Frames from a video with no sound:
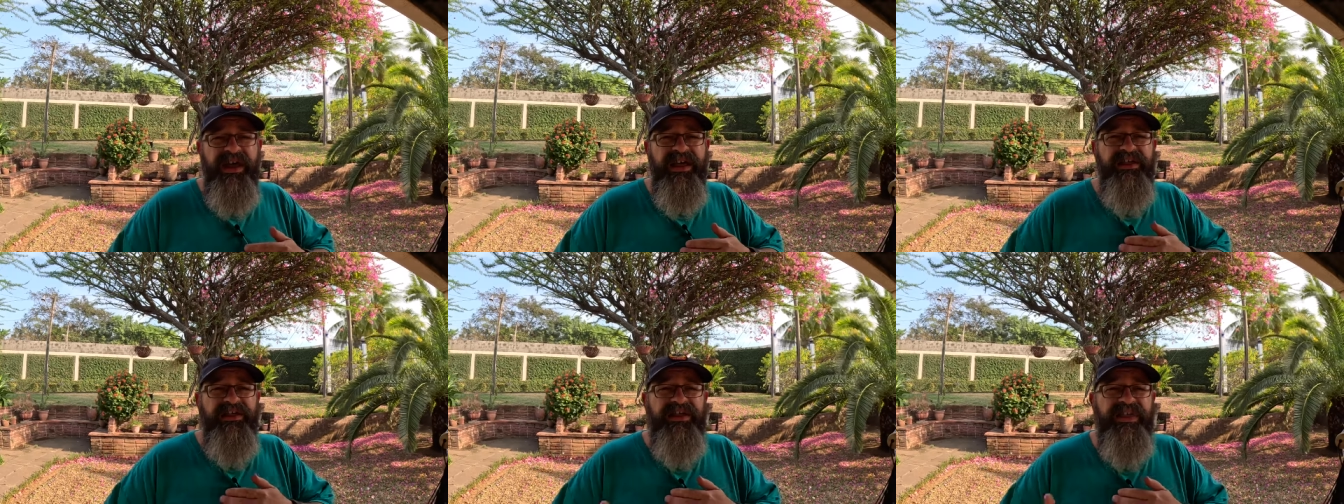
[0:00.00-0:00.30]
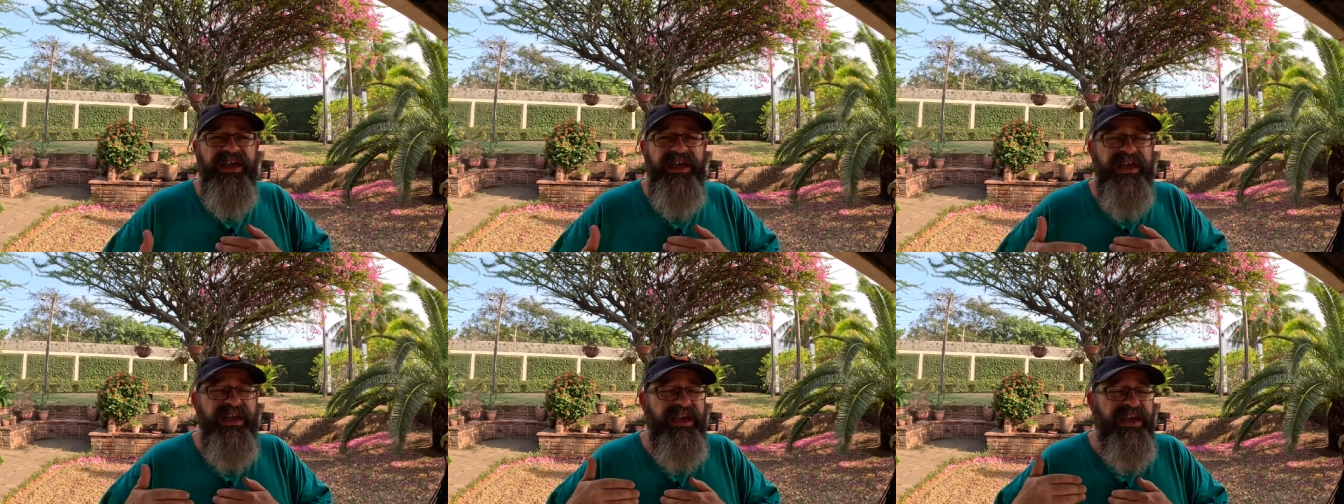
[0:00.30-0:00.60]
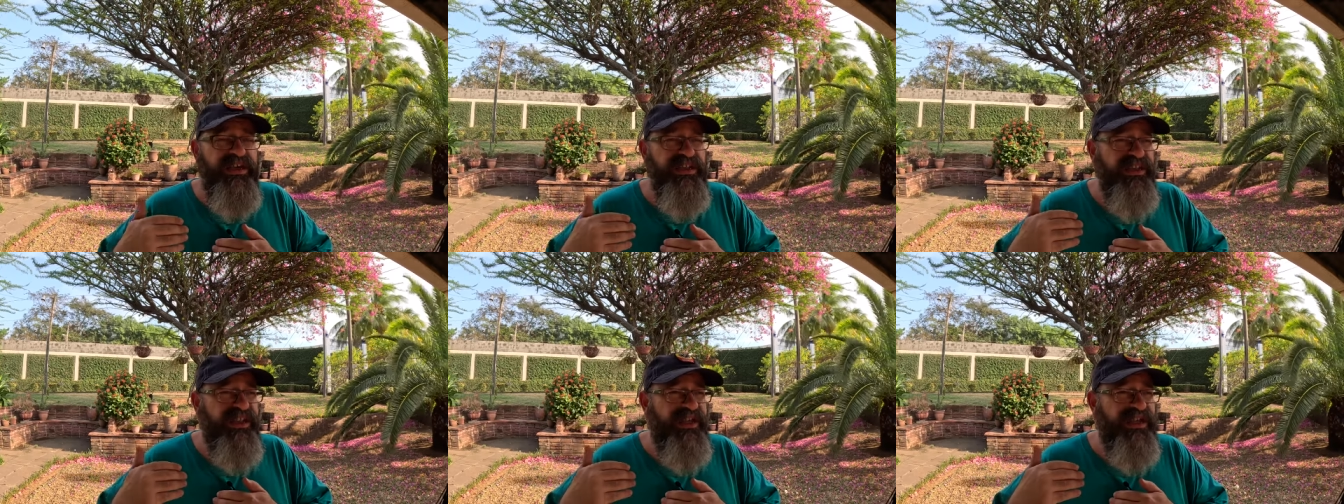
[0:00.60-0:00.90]
The
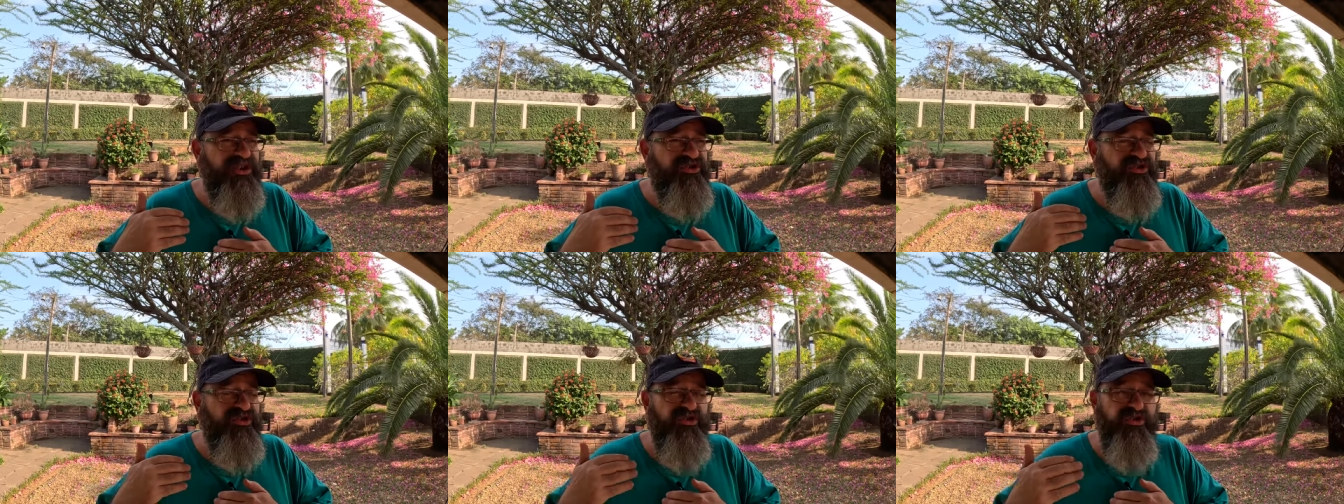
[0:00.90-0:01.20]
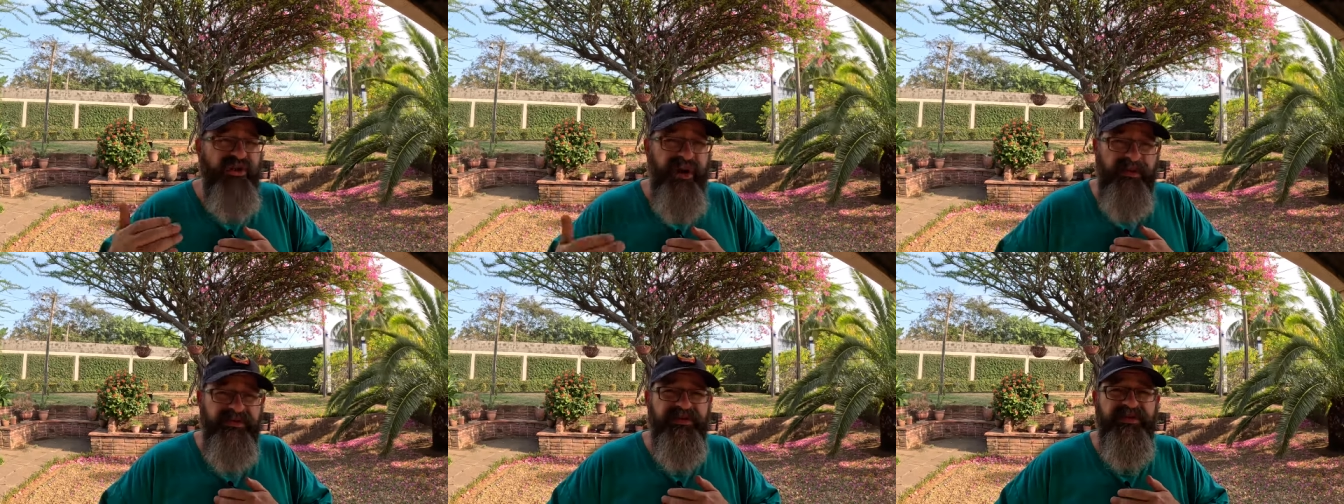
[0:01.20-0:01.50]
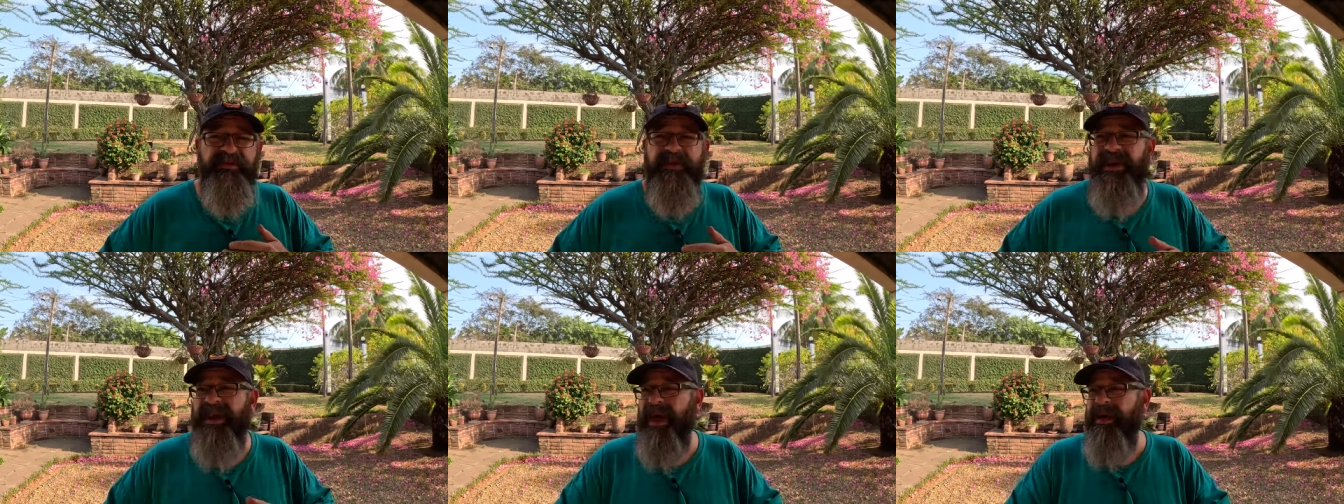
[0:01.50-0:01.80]
the trips
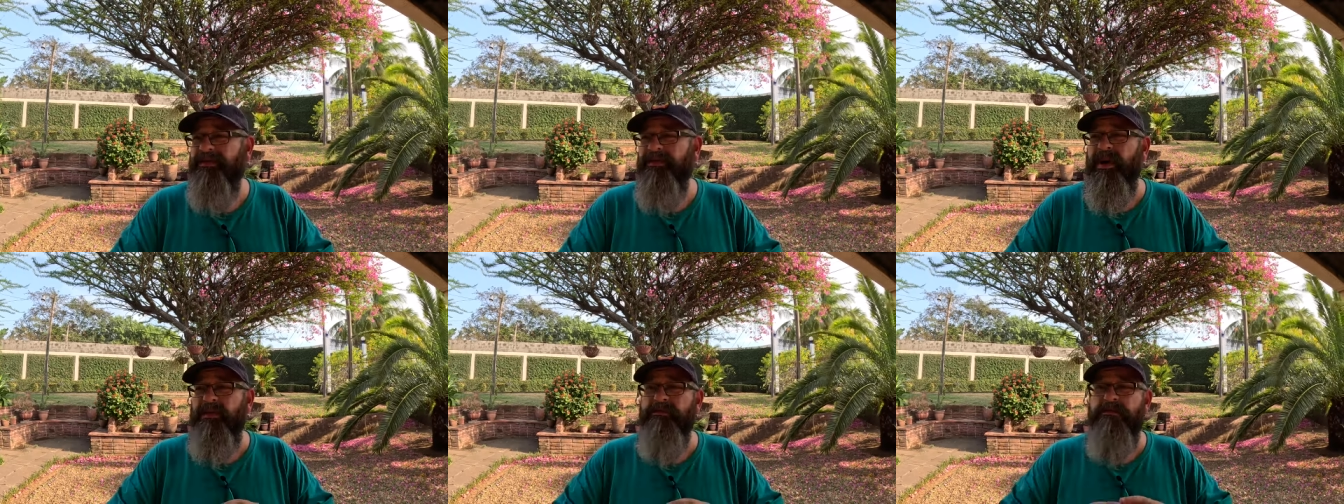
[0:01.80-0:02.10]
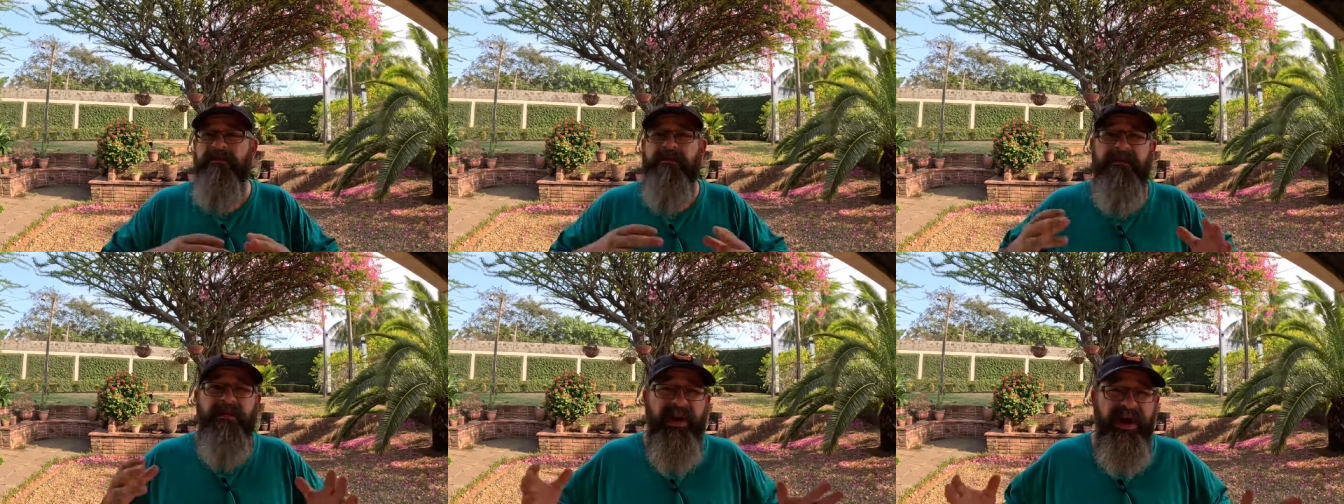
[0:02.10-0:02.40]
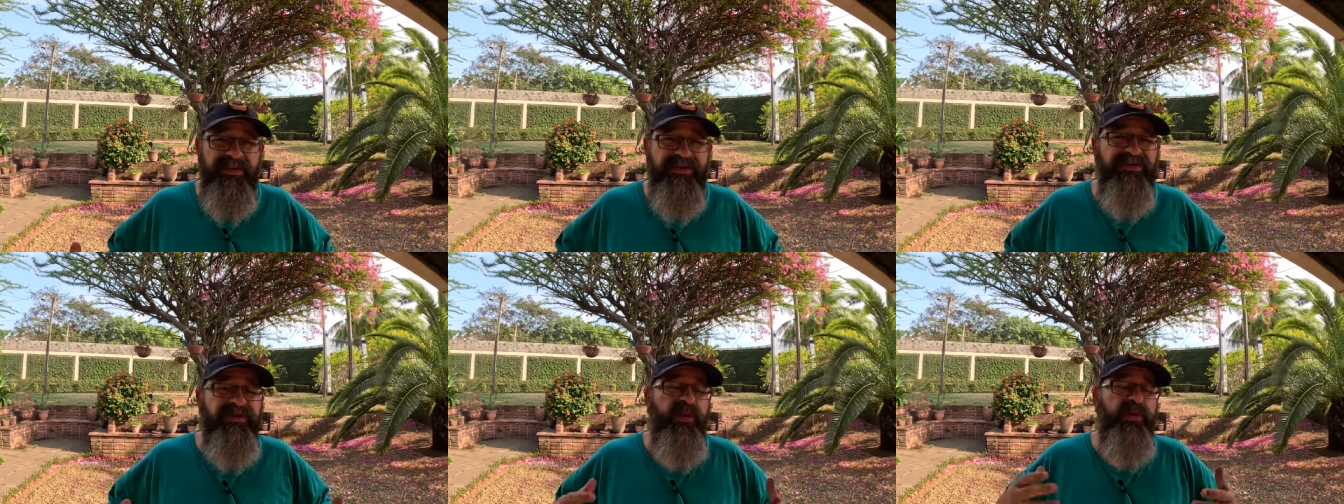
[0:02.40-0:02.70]
became
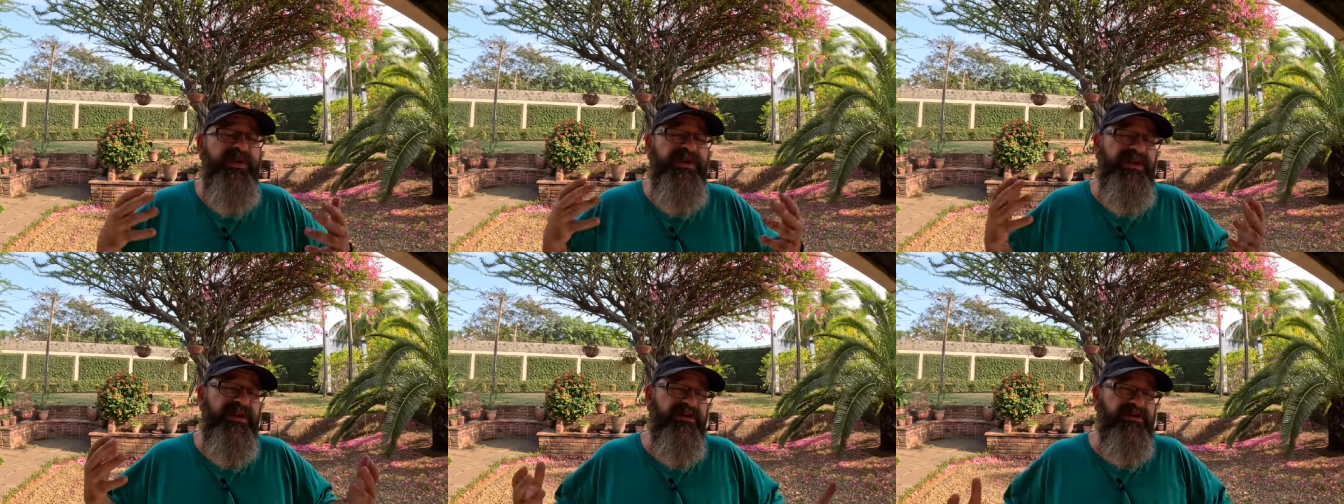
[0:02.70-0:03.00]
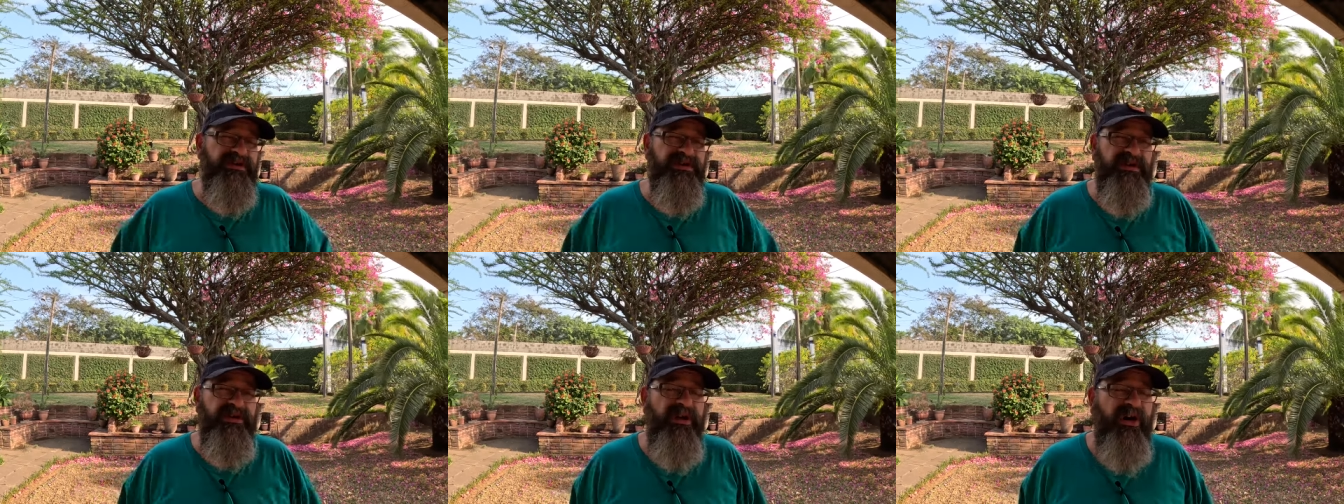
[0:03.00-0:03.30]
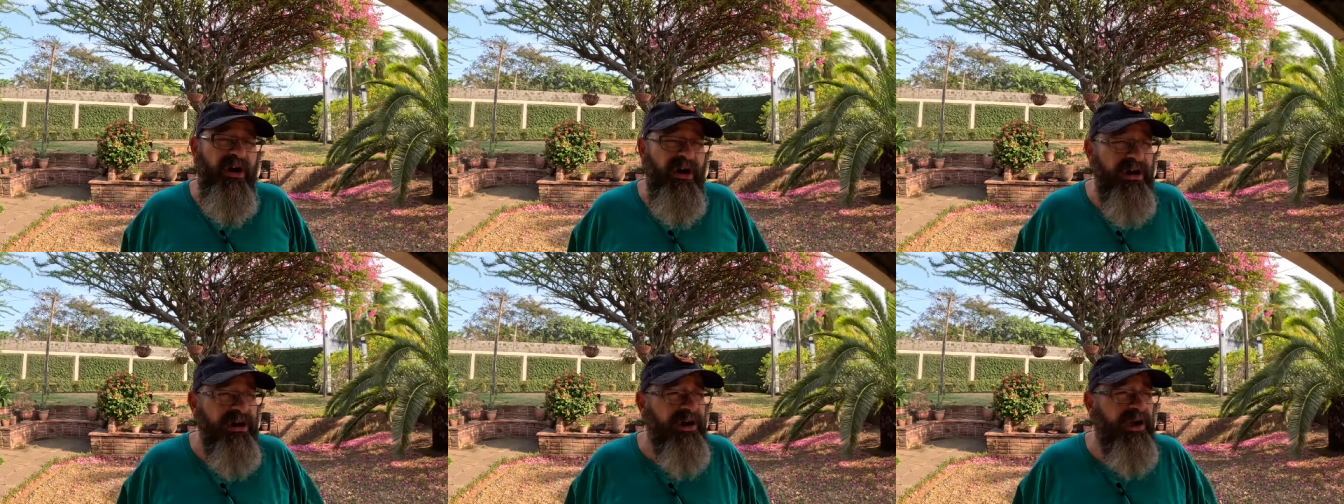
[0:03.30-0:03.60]
months or years
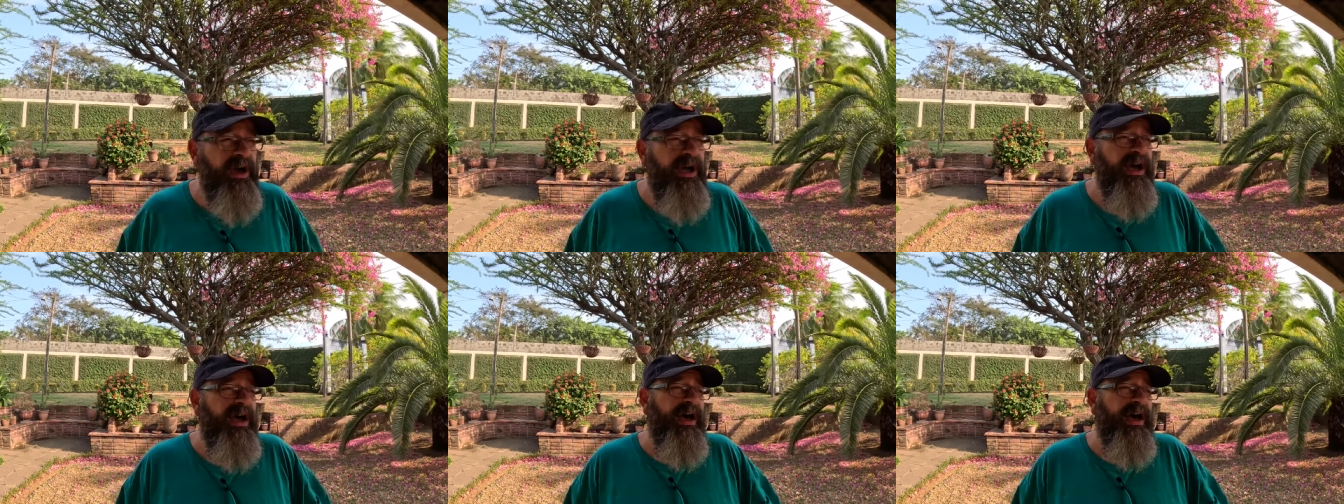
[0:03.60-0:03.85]
long,